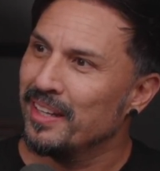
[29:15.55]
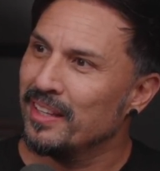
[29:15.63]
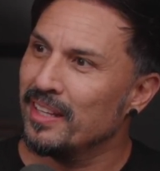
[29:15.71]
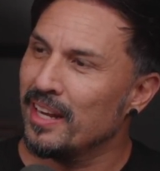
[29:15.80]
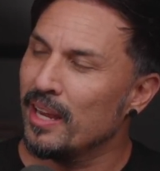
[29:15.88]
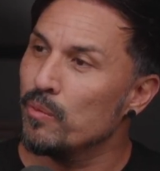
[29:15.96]

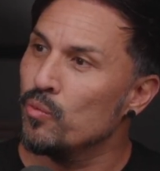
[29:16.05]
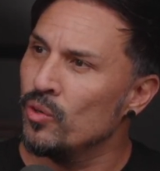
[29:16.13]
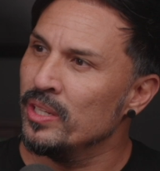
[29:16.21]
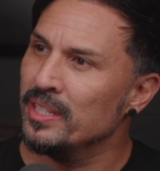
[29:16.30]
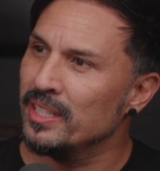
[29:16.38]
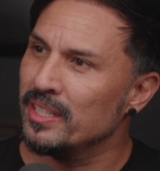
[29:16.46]
that I
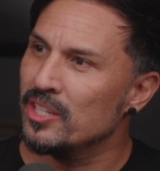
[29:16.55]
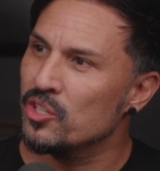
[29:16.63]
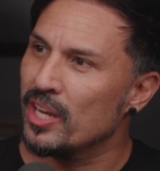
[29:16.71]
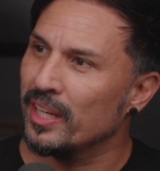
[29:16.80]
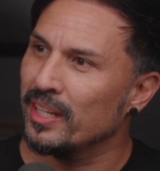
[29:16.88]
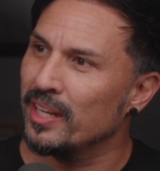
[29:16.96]
would need to
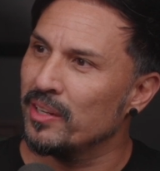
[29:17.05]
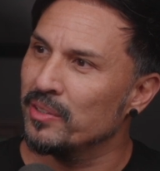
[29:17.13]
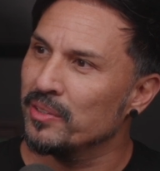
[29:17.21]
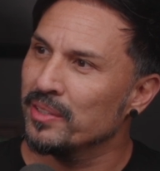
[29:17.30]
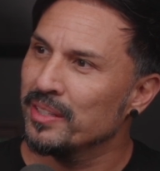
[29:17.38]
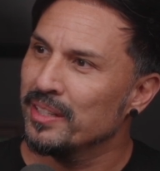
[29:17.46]
check
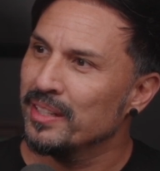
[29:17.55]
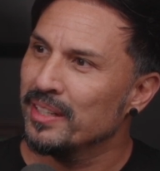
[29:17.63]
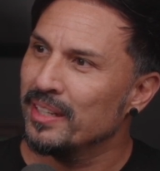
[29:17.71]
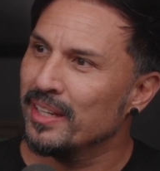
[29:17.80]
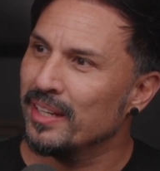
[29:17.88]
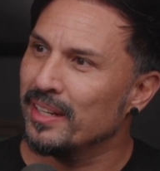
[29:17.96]
out.
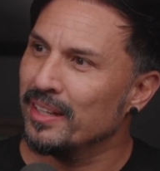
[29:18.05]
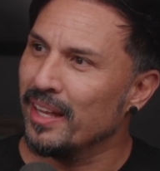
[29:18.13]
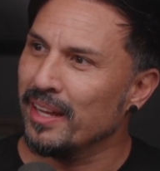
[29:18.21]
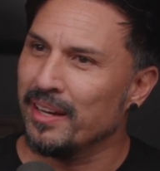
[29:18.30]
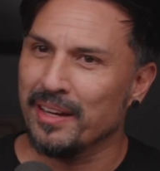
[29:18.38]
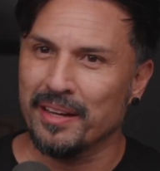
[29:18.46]
Yeah. Uh,
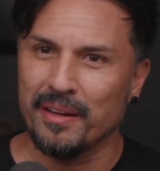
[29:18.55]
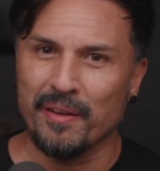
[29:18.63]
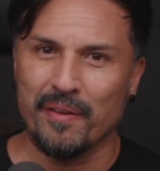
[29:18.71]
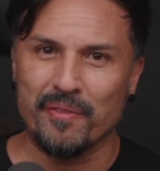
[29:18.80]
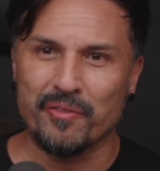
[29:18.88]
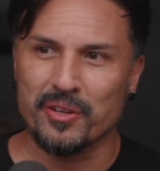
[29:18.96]
like,
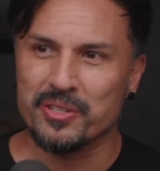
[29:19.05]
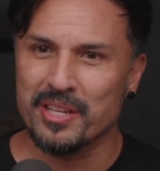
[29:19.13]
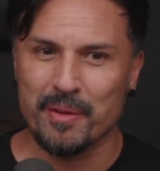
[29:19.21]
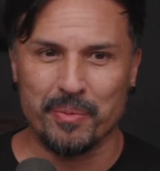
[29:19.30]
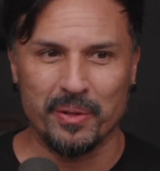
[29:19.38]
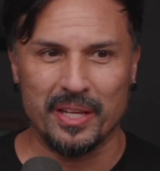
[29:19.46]
uh, for
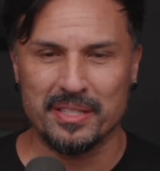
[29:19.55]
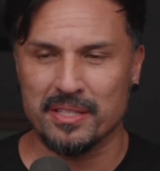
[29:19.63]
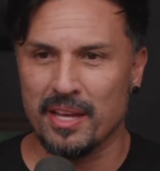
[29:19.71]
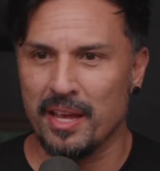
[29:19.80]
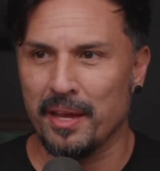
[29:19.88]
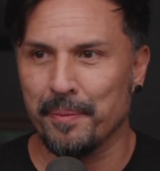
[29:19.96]
example, let's
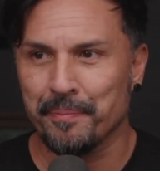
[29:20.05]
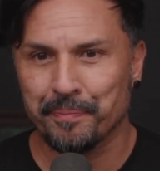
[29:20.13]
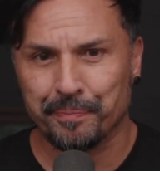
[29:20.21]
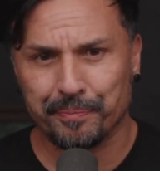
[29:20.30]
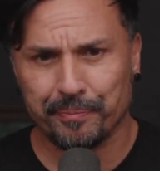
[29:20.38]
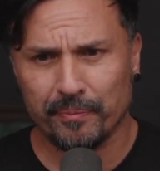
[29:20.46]
say
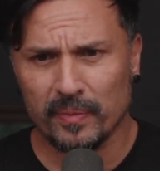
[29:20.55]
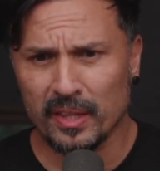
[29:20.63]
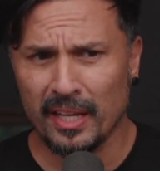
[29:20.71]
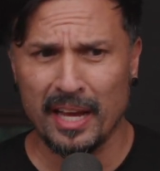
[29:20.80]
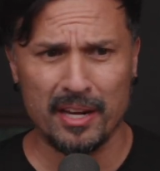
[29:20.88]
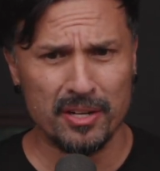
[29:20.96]

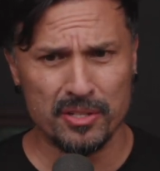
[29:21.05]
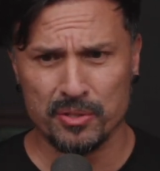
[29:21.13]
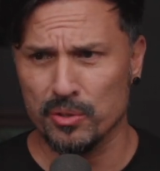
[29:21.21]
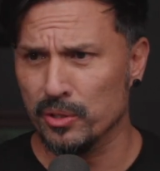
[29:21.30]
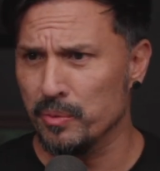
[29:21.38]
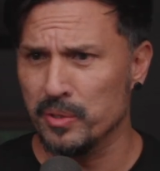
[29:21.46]
at our
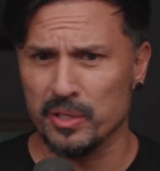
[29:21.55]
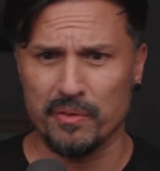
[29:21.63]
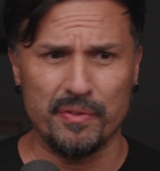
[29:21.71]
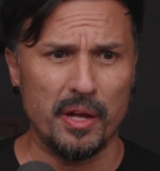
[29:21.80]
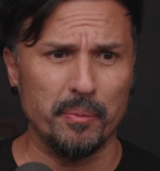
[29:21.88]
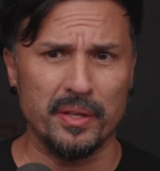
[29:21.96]
school, community
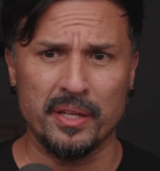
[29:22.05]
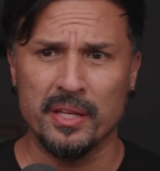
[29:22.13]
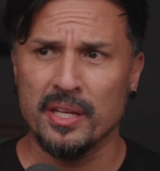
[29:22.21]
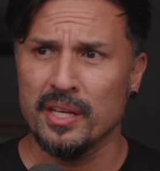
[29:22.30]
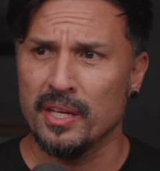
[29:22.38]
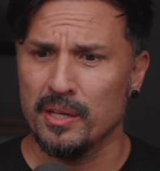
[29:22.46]
development,
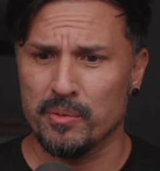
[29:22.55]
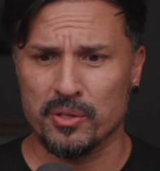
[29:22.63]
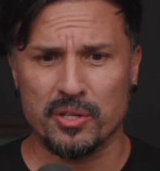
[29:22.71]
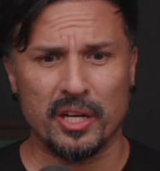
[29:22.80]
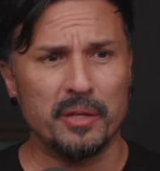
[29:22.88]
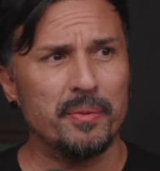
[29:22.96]
we're
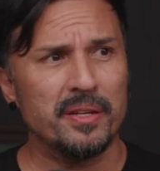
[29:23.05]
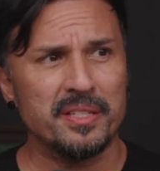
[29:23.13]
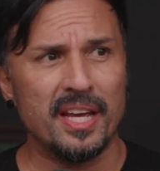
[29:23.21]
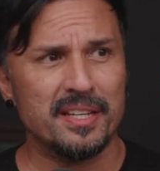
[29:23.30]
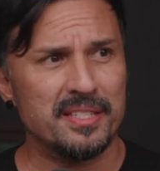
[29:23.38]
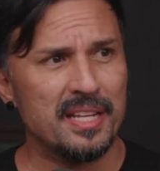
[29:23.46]
talking about
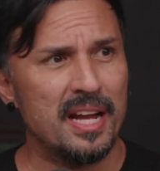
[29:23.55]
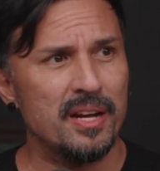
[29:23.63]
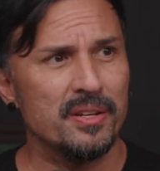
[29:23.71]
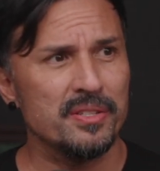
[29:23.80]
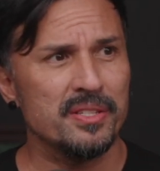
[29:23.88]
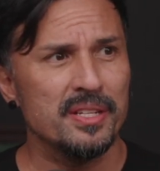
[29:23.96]

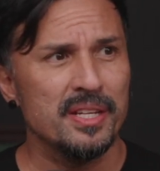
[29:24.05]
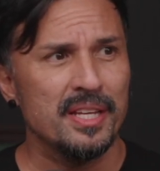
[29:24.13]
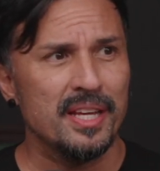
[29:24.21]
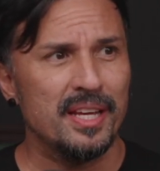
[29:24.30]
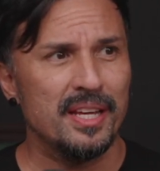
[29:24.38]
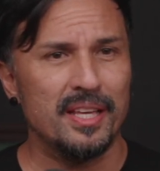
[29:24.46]
textiles,
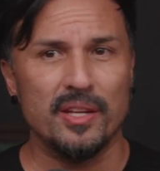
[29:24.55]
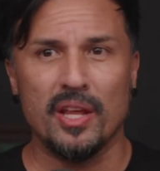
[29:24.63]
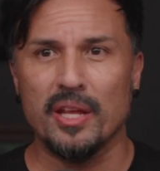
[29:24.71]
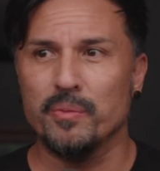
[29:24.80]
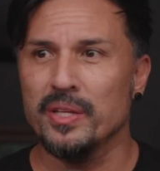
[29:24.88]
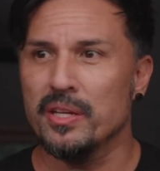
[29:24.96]
and
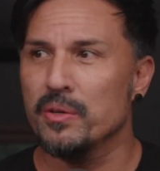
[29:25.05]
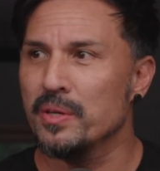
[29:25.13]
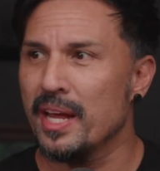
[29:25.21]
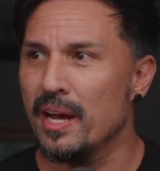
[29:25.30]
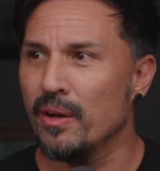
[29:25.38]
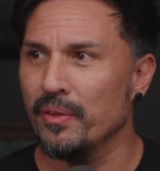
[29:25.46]
and we know
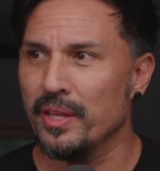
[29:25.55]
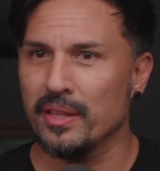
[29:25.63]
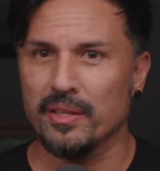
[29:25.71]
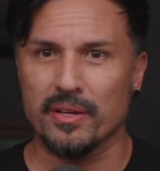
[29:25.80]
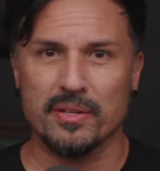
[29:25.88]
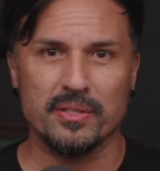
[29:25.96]
now that
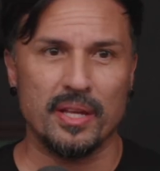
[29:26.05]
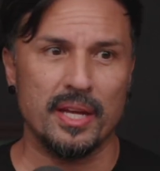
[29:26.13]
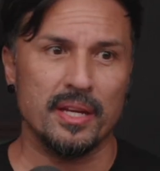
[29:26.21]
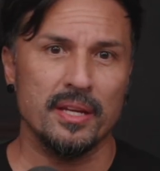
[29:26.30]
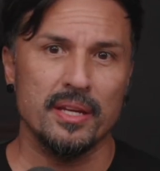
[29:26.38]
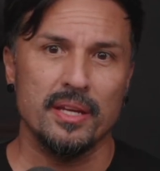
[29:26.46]
there's
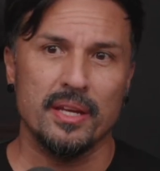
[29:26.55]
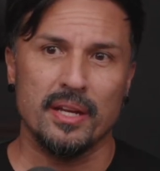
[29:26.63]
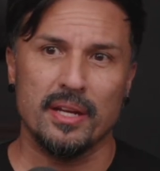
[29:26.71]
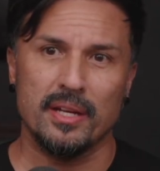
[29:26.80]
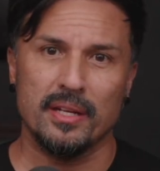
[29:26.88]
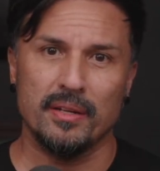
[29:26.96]
like
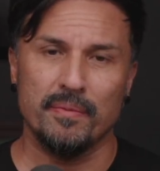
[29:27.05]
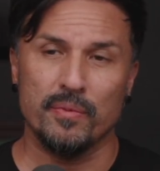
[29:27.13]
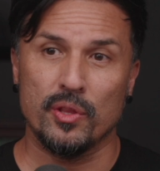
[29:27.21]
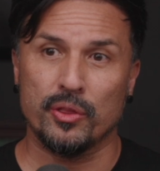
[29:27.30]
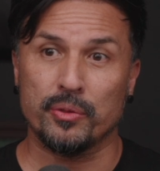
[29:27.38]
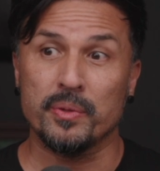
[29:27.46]
um,
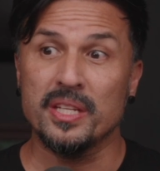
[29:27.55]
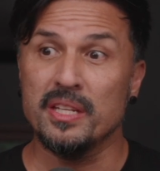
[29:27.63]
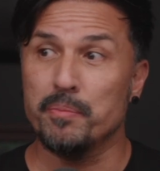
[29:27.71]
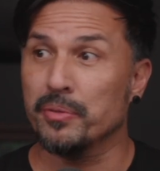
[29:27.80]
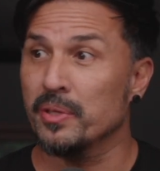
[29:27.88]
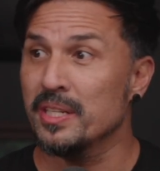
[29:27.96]

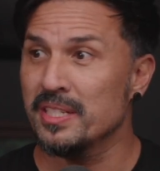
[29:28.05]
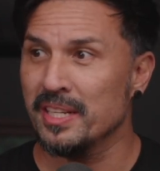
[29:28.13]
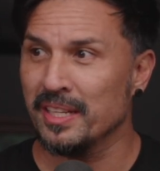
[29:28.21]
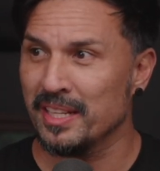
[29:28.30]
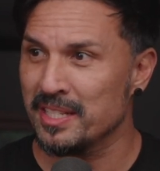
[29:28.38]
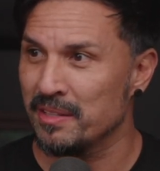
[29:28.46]
3D
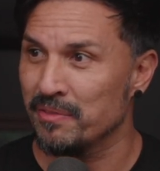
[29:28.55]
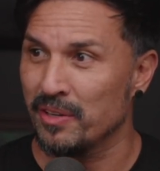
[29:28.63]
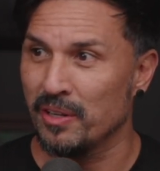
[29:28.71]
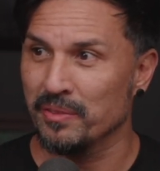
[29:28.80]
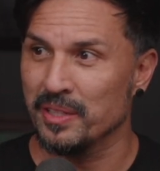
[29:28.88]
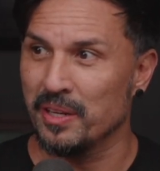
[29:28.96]
printing that's
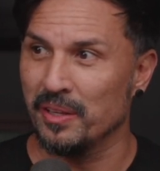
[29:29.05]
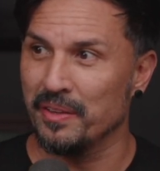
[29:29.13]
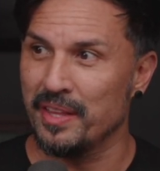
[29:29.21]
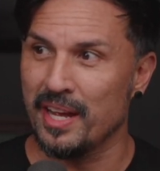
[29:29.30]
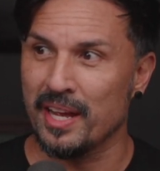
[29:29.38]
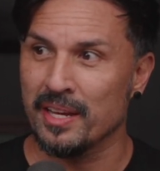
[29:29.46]
involved in all of
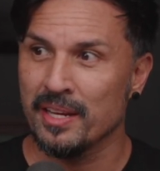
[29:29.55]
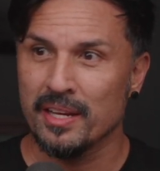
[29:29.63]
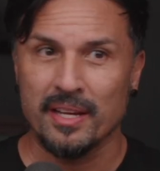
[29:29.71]
that,